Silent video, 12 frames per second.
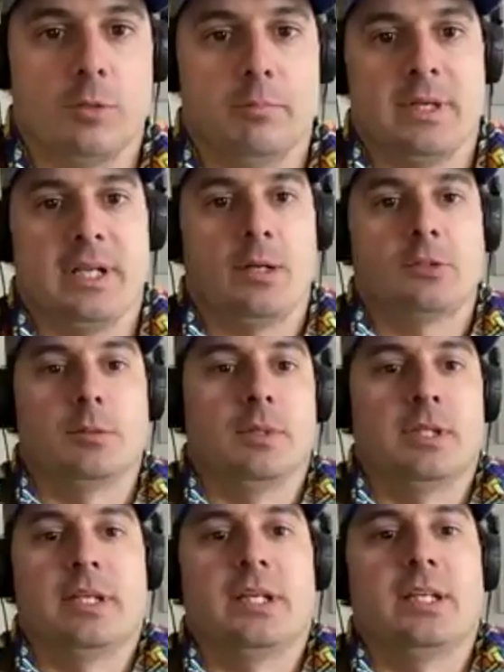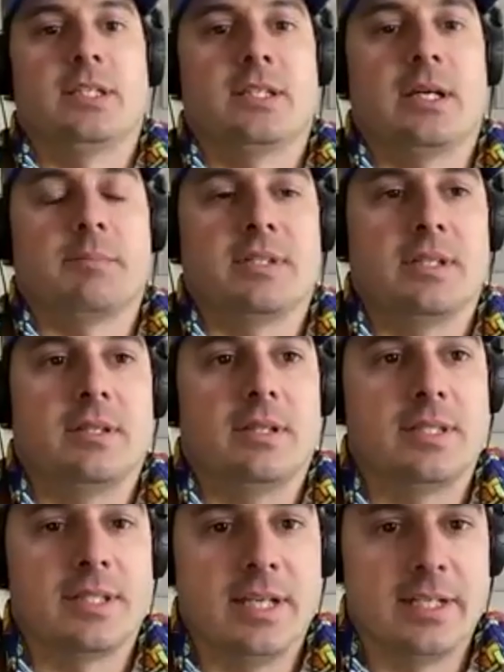but ultimately it's
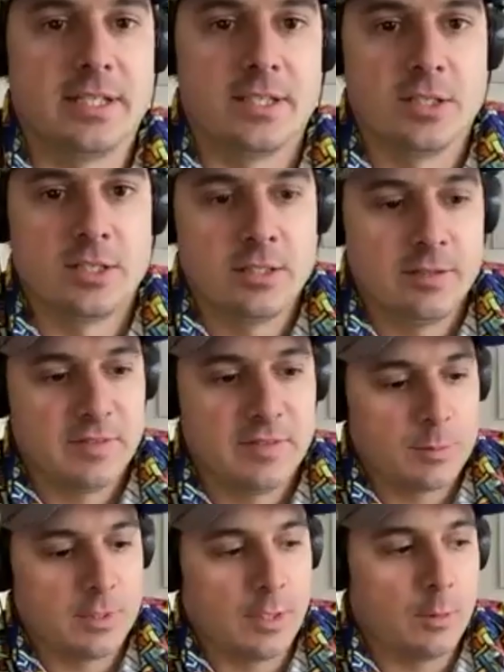their decision. If that's what they want